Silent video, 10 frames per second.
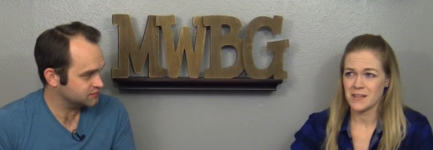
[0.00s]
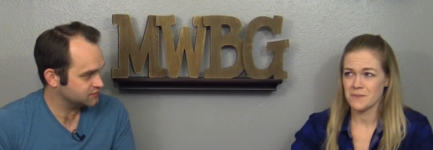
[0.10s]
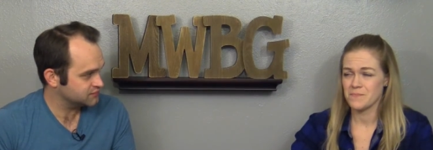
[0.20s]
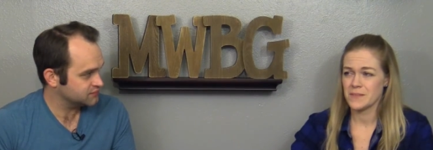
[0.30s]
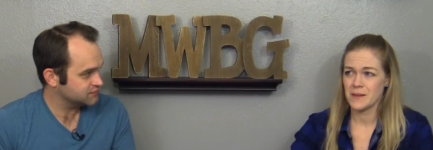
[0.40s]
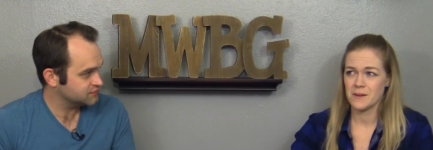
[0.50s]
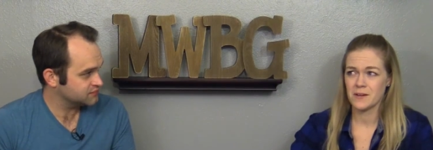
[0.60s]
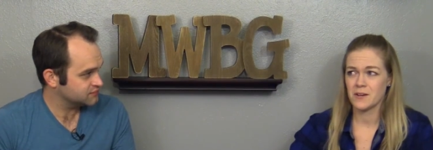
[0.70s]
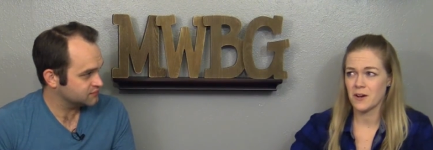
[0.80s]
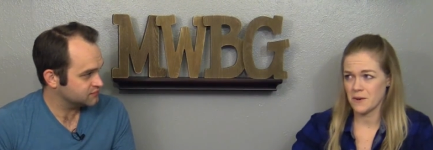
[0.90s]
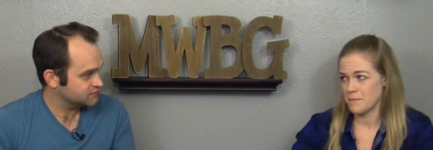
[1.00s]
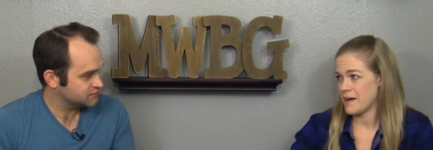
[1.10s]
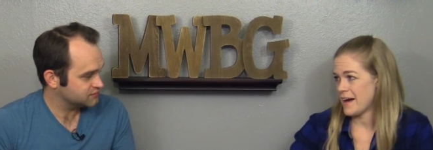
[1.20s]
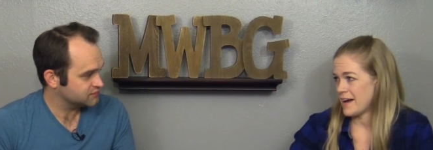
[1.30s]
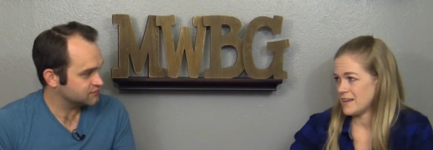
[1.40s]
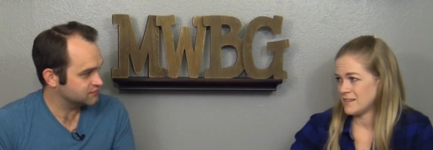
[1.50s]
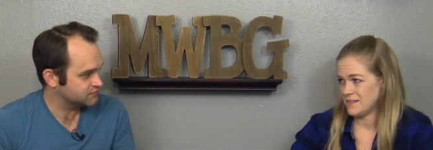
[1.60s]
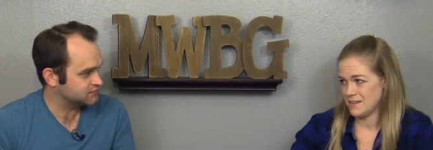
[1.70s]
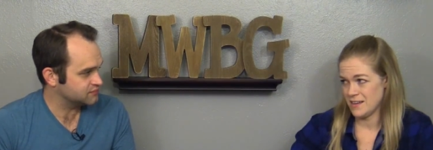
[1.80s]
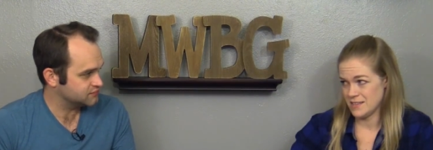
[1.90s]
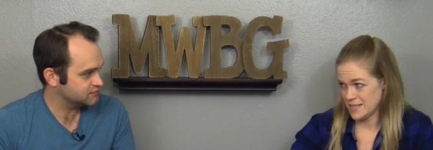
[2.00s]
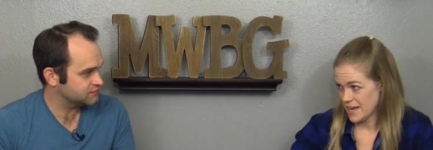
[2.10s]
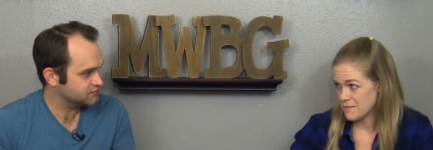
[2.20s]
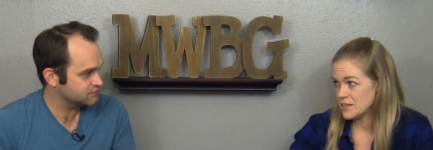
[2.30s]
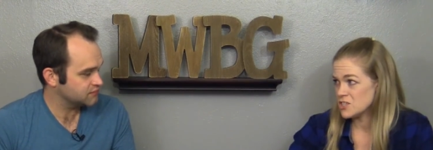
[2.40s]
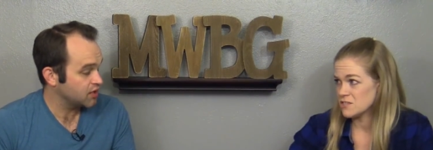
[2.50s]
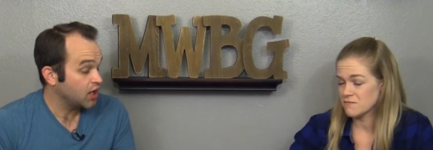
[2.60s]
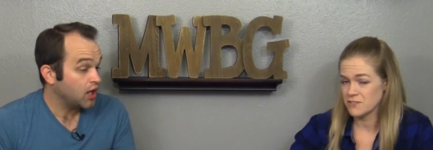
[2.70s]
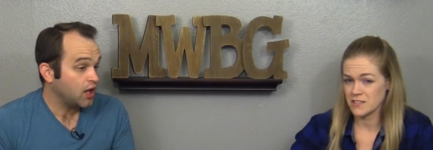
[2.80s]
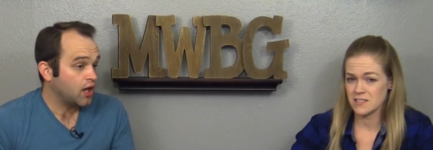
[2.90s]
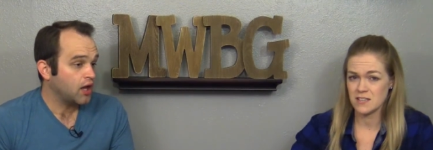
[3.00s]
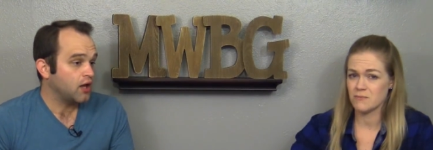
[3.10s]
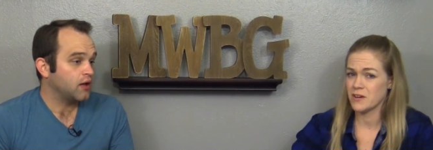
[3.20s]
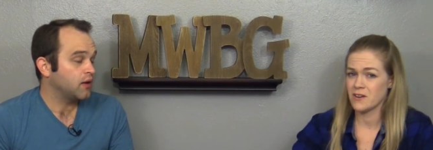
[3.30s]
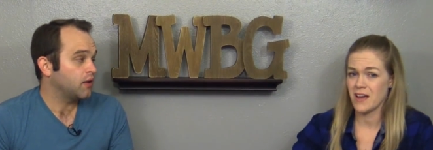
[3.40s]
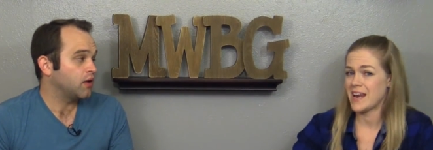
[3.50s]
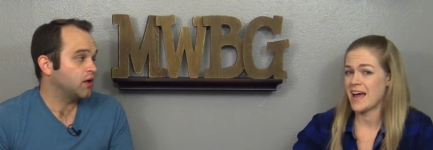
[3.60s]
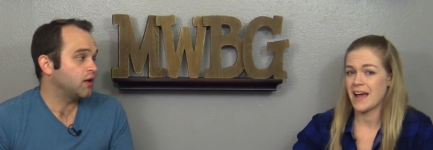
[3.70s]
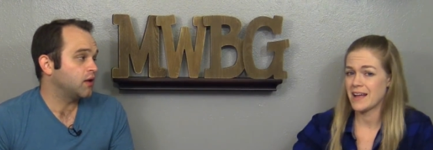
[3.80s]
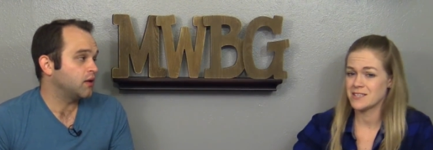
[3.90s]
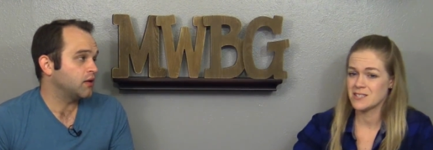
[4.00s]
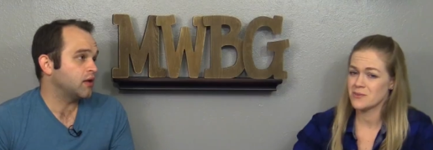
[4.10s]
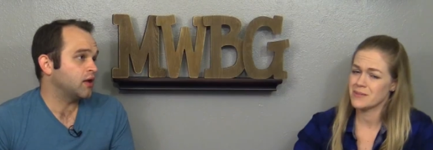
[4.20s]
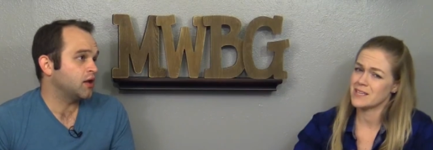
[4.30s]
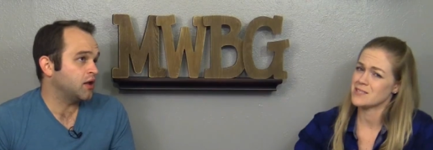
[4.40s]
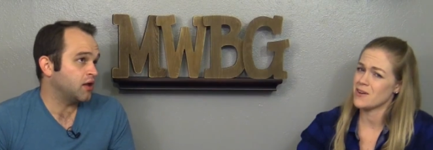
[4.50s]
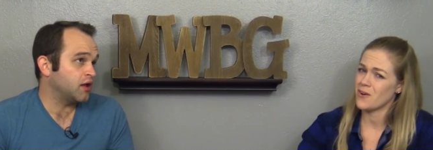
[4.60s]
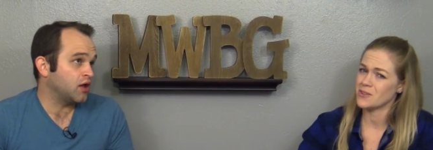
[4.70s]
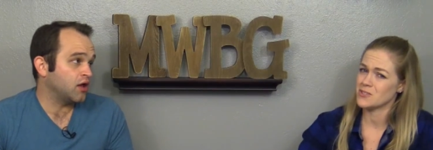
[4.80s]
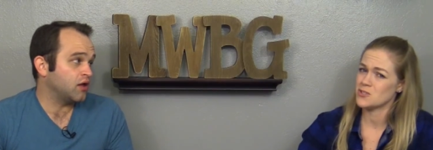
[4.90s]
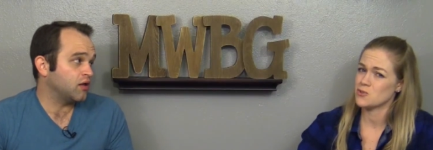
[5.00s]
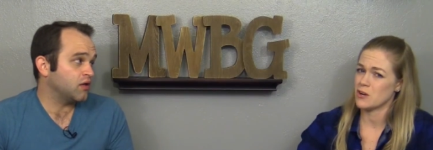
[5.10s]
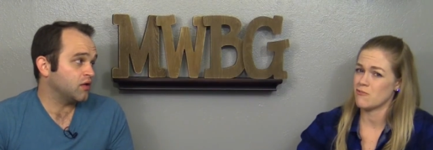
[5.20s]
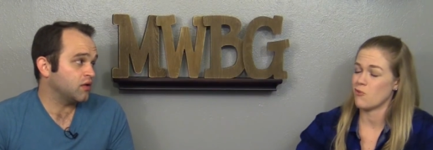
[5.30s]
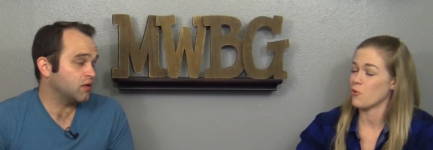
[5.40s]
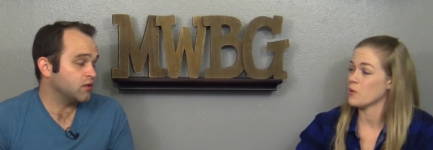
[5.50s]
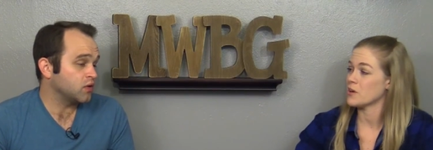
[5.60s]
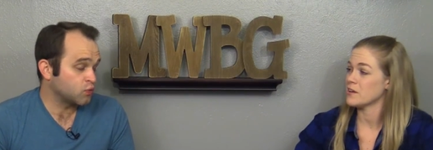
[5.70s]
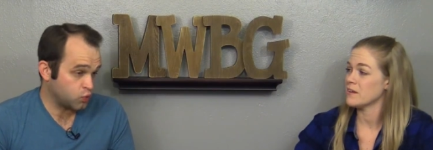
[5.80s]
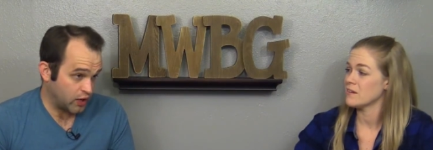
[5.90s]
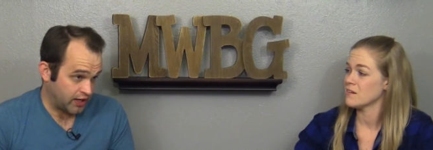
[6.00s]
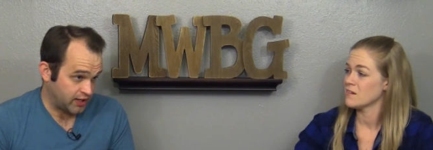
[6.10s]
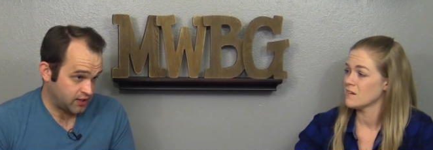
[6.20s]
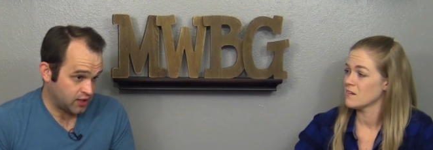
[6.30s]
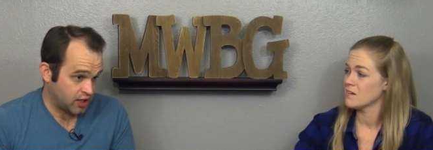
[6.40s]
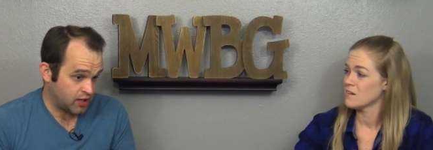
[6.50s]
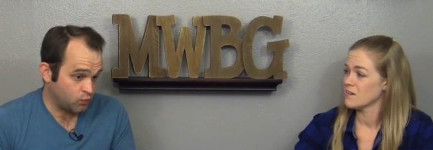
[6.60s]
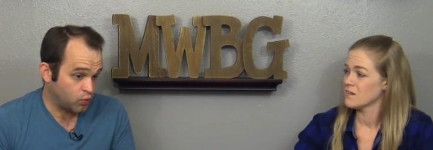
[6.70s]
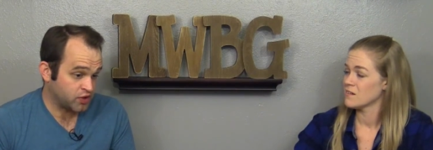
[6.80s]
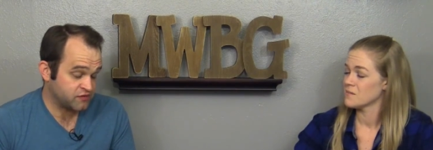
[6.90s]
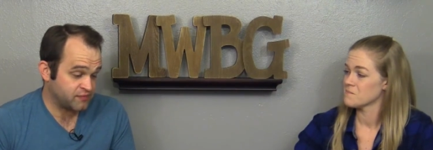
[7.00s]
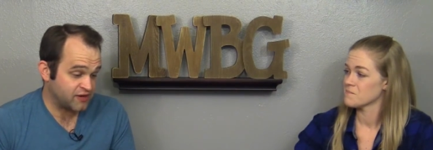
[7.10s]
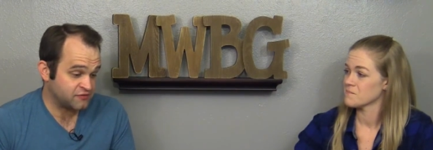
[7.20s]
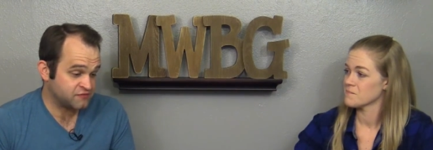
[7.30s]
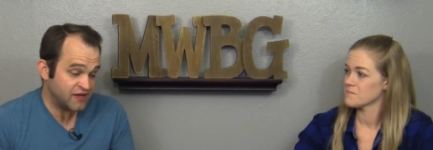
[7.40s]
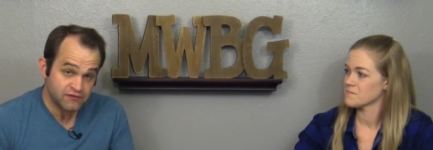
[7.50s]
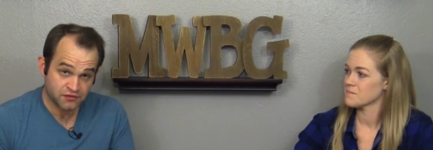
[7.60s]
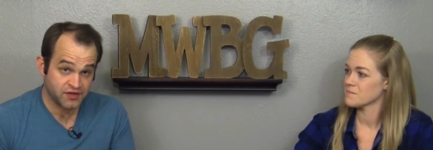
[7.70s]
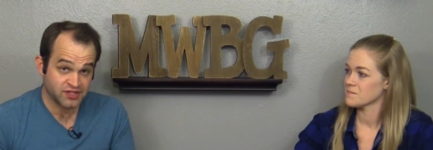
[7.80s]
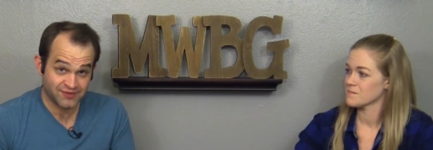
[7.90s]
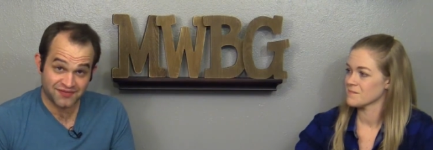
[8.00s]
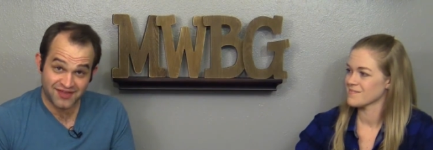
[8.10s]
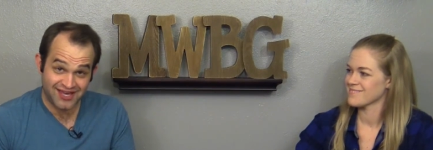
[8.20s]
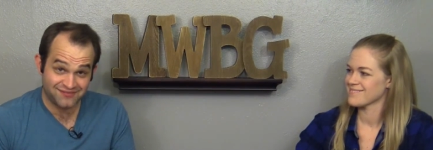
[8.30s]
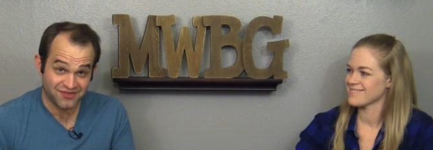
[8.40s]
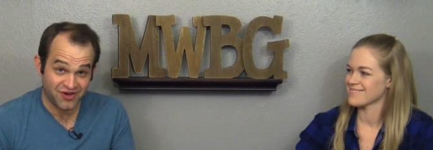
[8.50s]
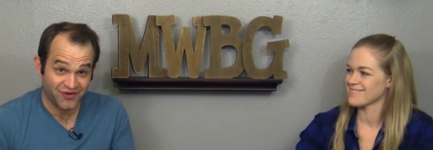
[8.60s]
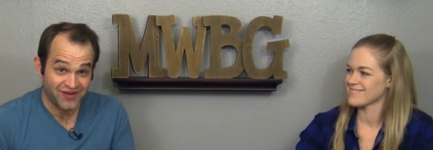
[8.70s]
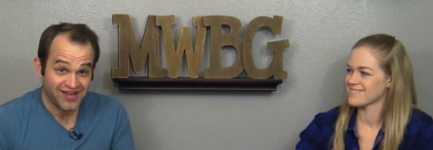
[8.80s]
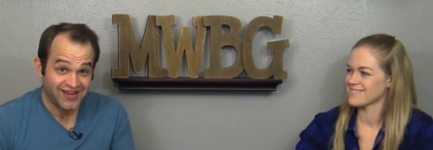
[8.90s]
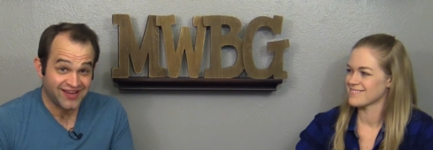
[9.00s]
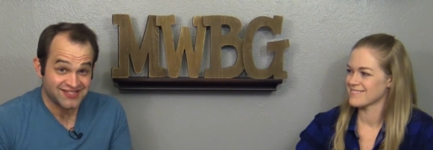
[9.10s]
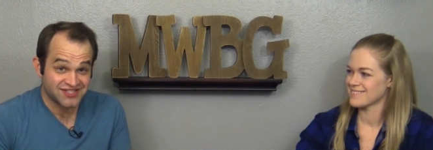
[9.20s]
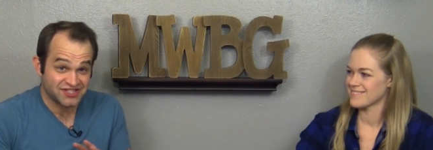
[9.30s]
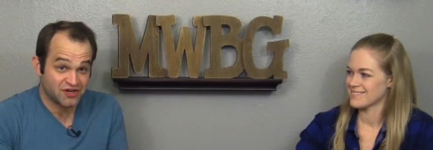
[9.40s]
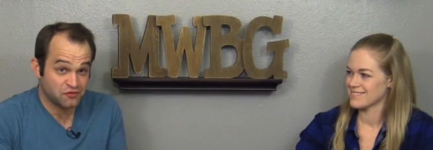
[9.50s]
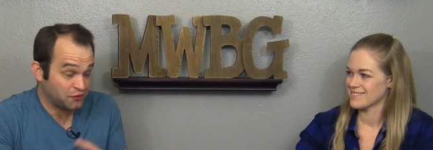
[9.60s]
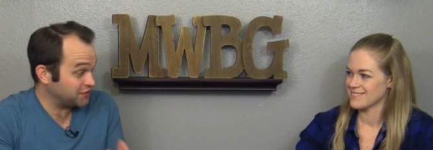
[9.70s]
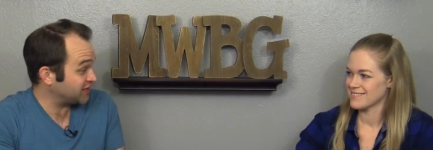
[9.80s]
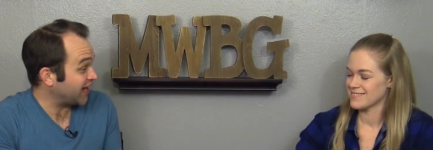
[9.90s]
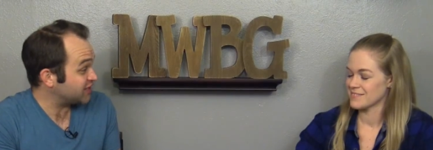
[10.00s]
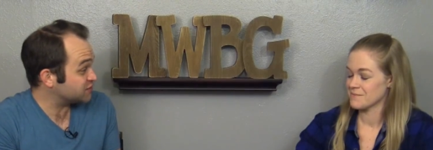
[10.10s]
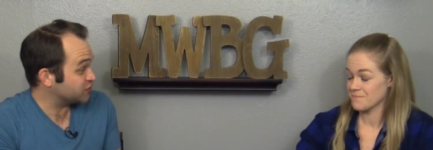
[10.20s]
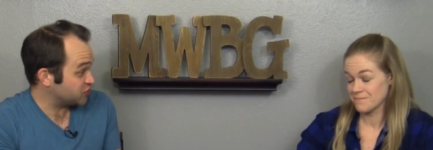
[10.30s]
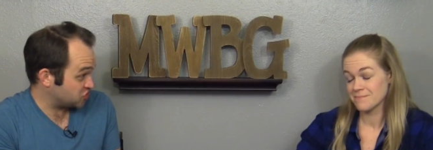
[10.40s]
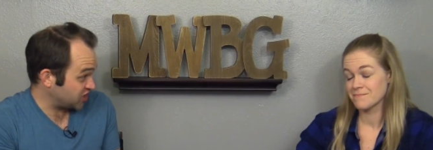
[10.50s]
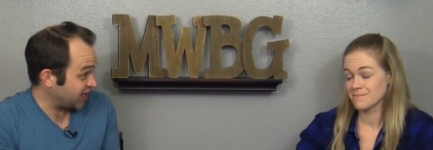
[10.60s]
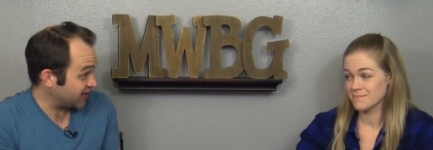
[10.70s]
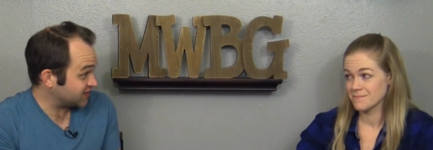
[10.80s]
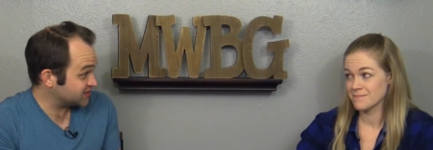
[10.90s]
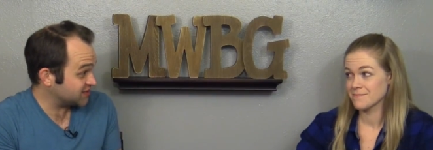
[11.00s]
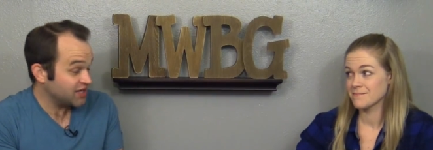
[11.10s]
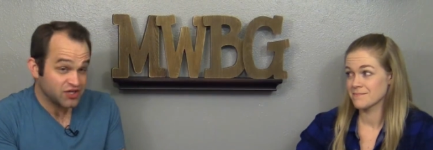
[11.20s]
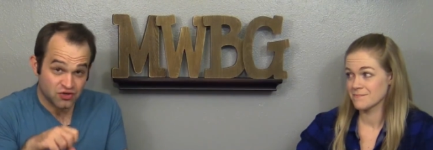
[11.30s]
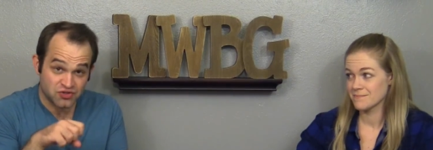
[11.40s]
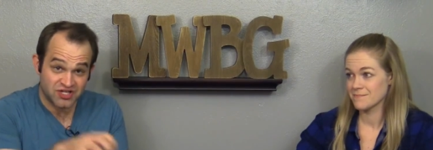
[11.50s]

Speaker 1: like combat and, mm-hmm. and, damage inflicted and whatnot. I, I, just don't think it's all as straightforward.
Speaker 2: Right. Um, one of my favorite things about the game, though, is instead of rolling dice for your checks, you're